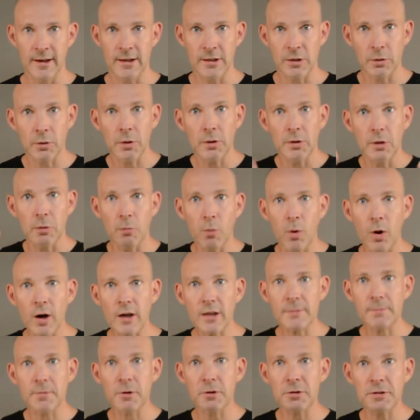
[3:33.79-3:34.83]
So the
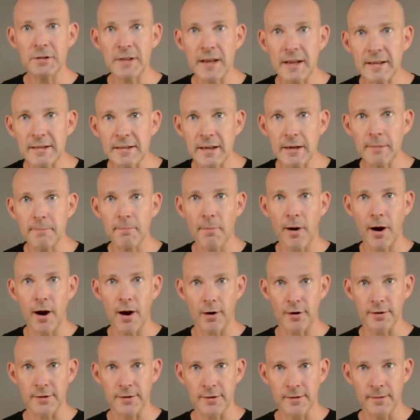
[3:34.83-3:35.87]
voice processing
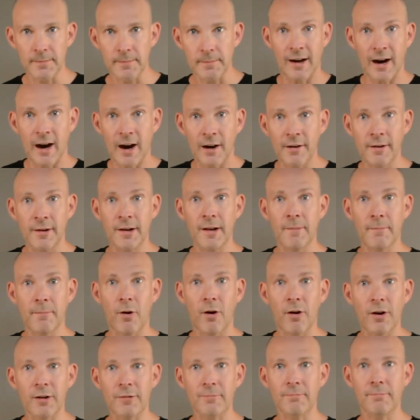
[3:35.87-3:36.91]
parts are an
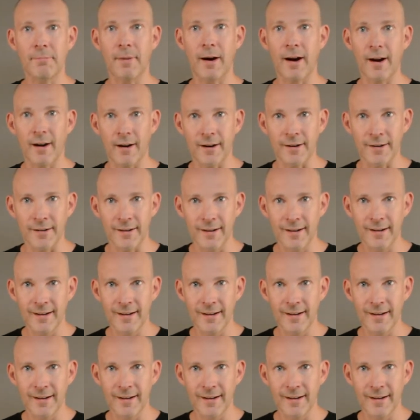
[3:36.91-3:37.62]
important part